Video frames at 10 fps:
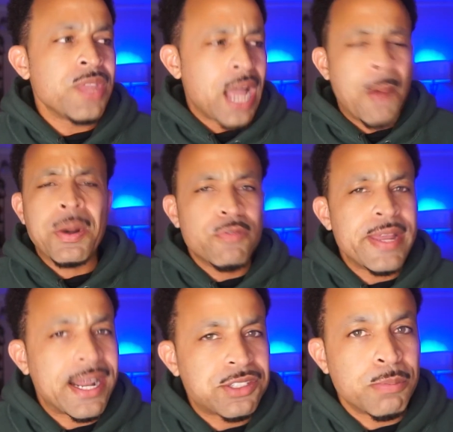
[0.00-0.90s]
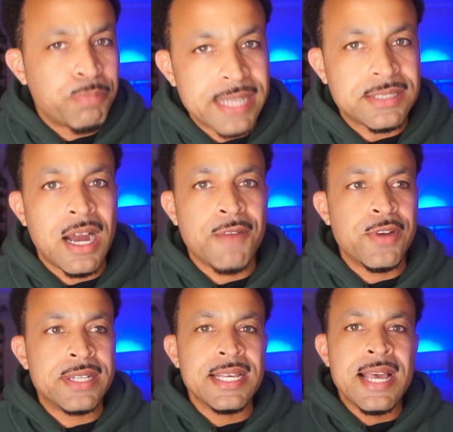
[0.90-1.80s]
I want to react to the press
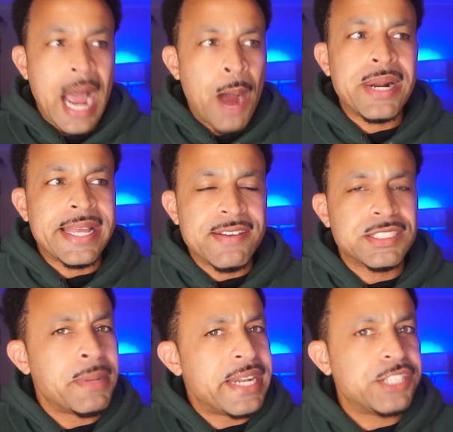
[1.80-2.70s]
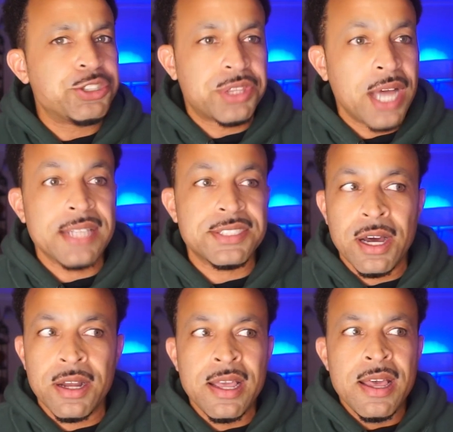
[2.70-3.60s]
conference. I want to give some initial thoughts
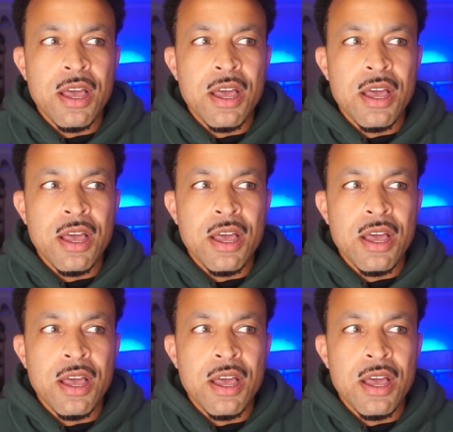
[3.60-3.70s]
on